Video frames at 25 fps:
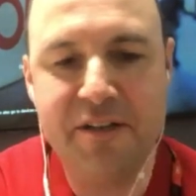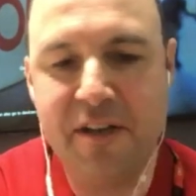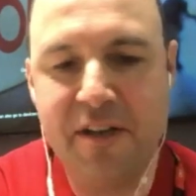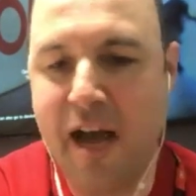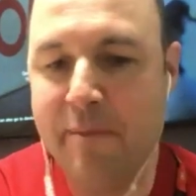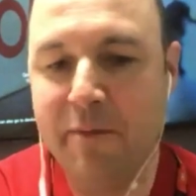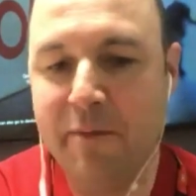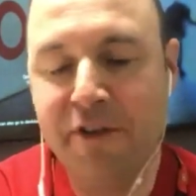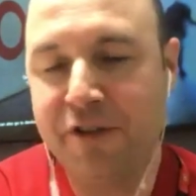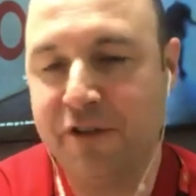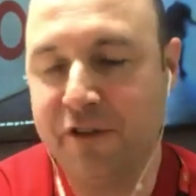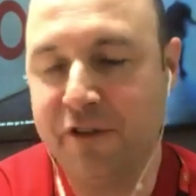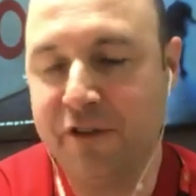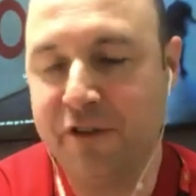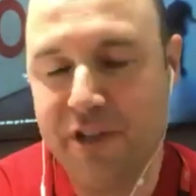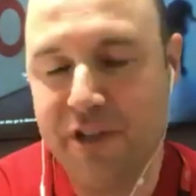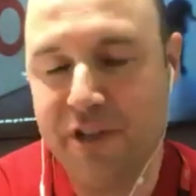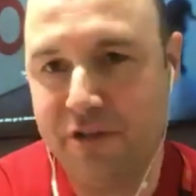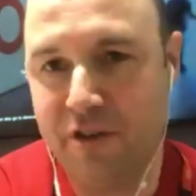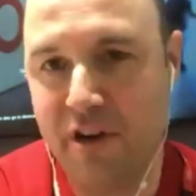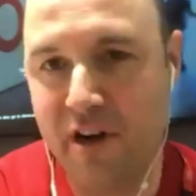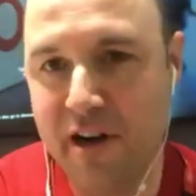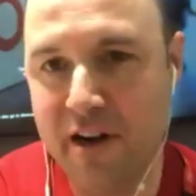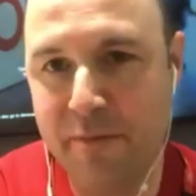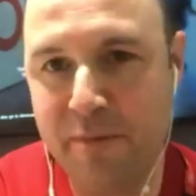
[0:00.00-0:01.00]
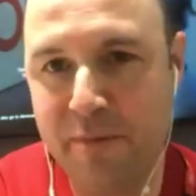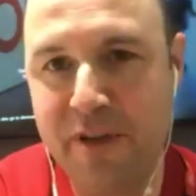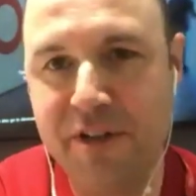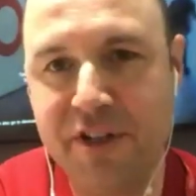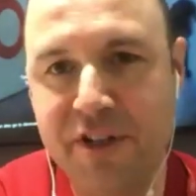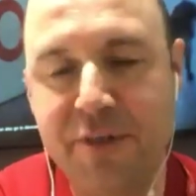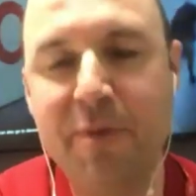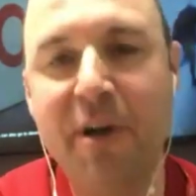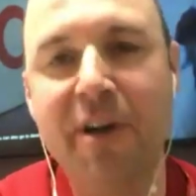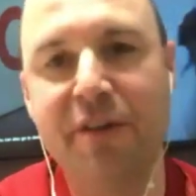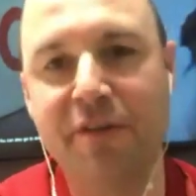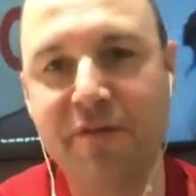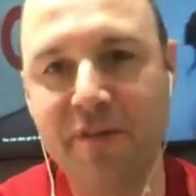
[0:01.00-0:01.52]
amateurish, right? I mean,
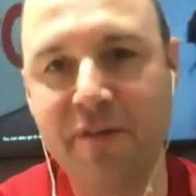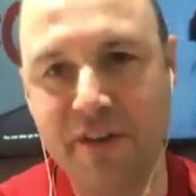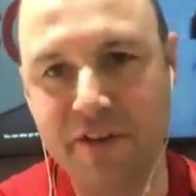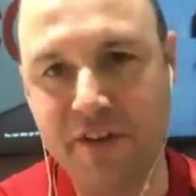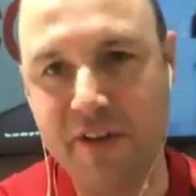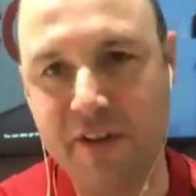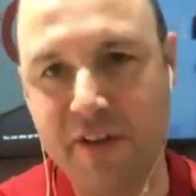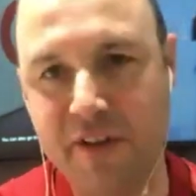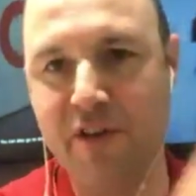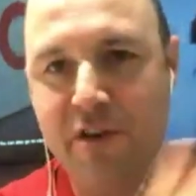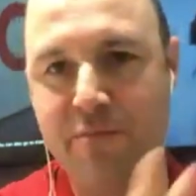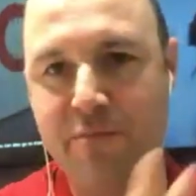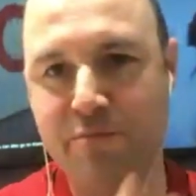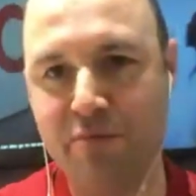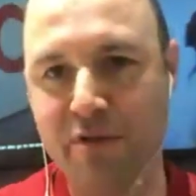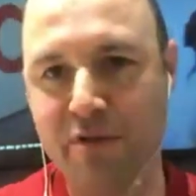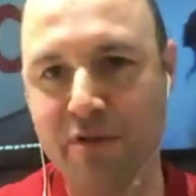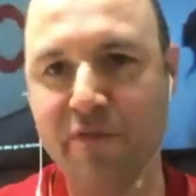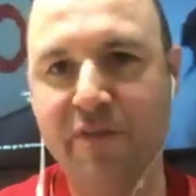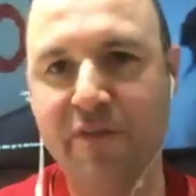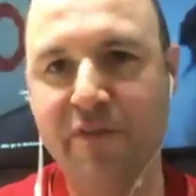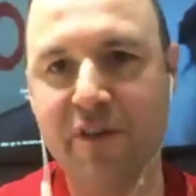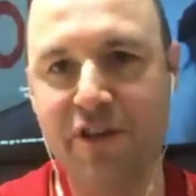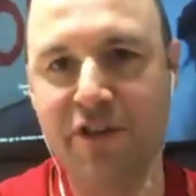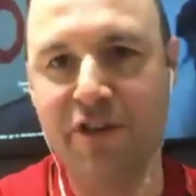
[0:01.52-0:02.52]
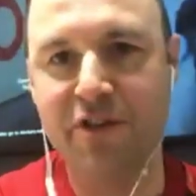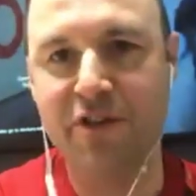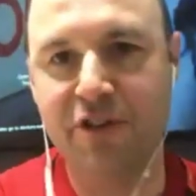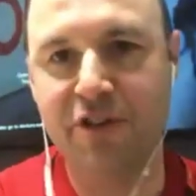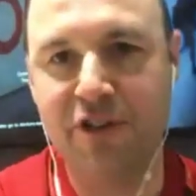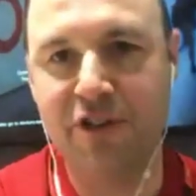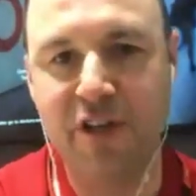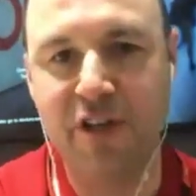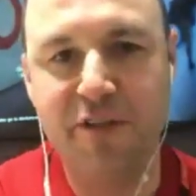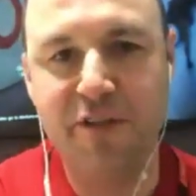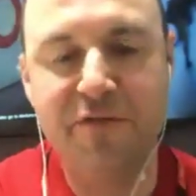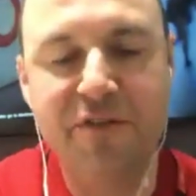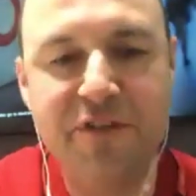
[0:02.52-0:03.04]
despite the fact they're very professional
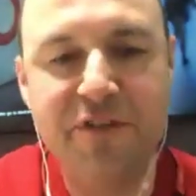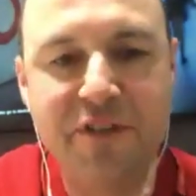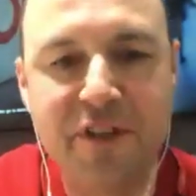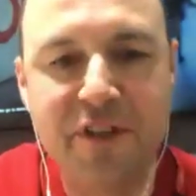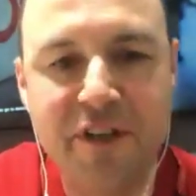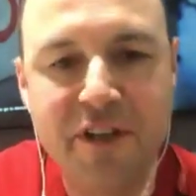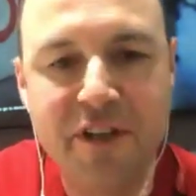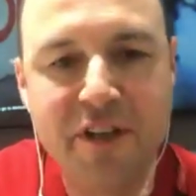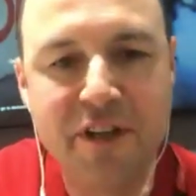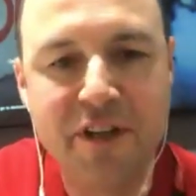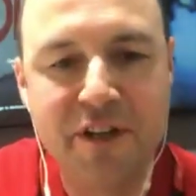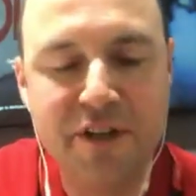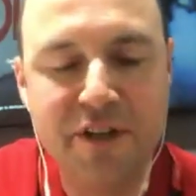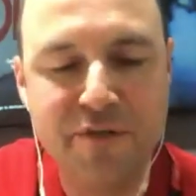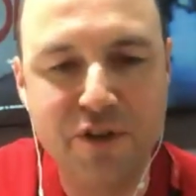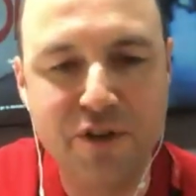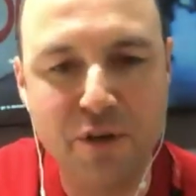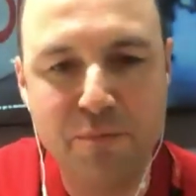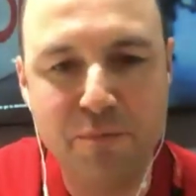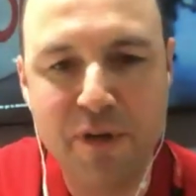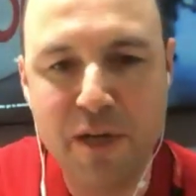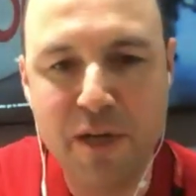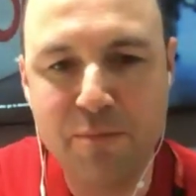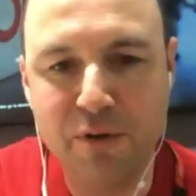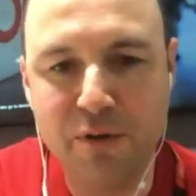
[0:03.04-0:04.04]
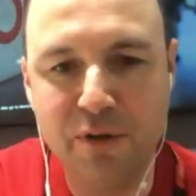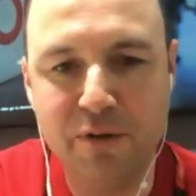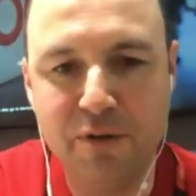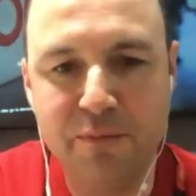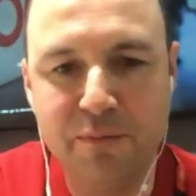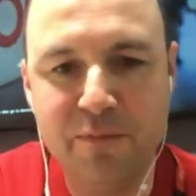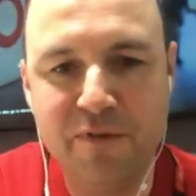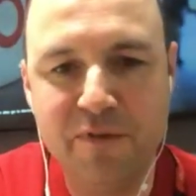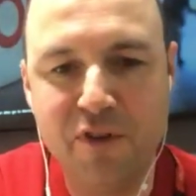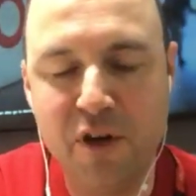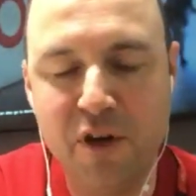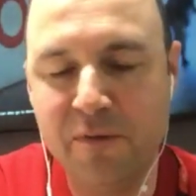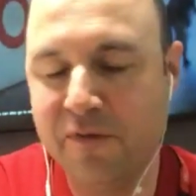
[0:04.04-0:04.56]
chefs, you've got people
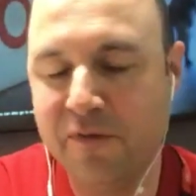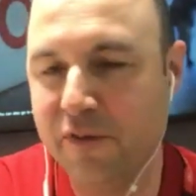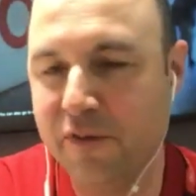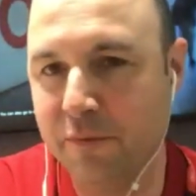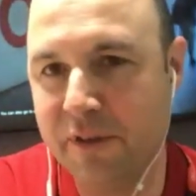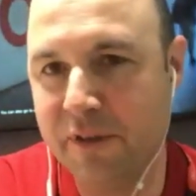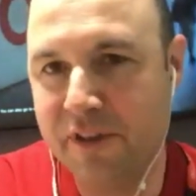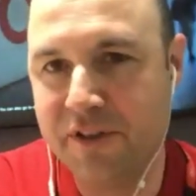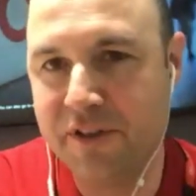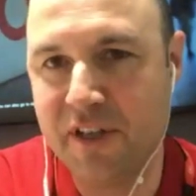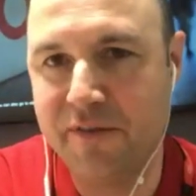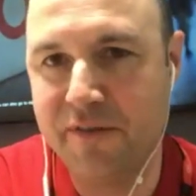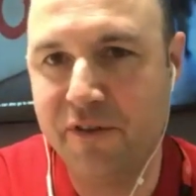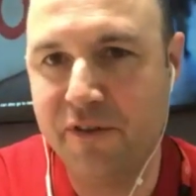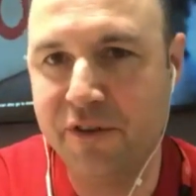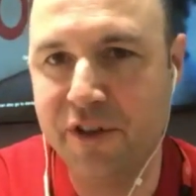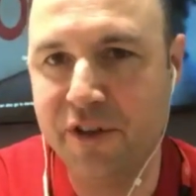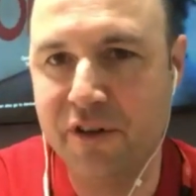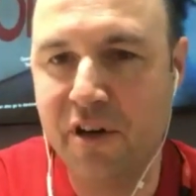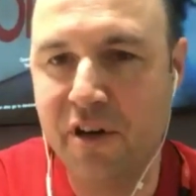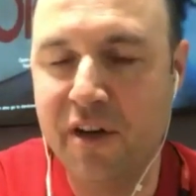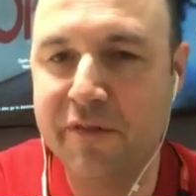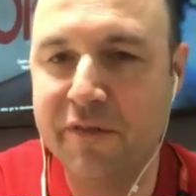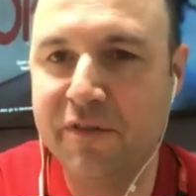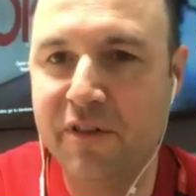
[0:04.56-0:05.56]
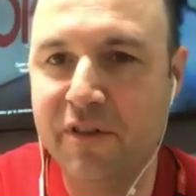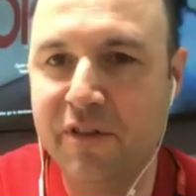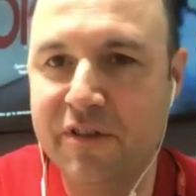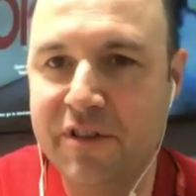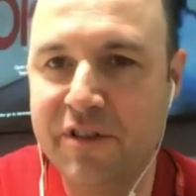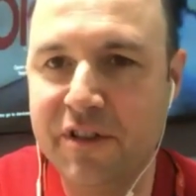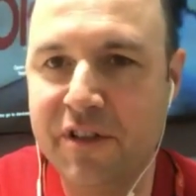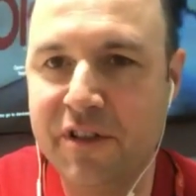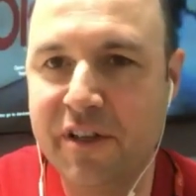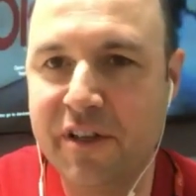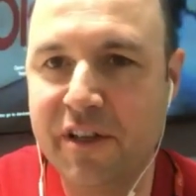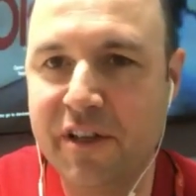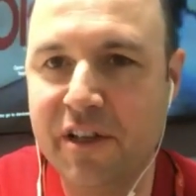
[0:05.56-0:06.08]
filming stuff on their iPhones
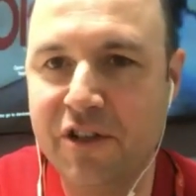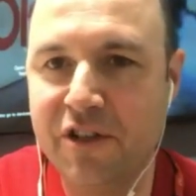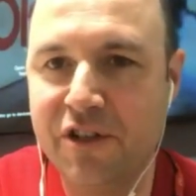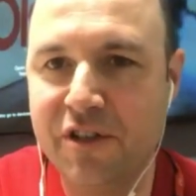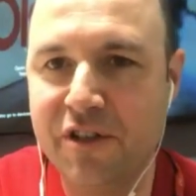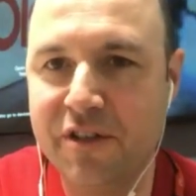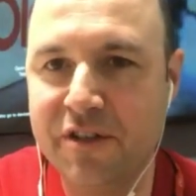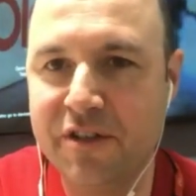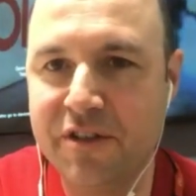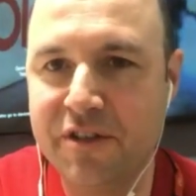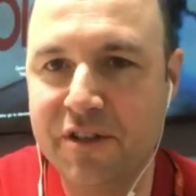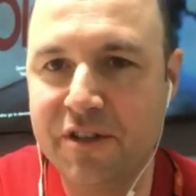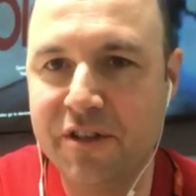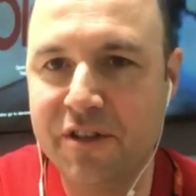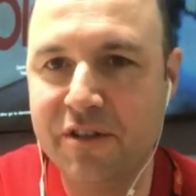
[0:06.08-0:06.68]
in their kitchens.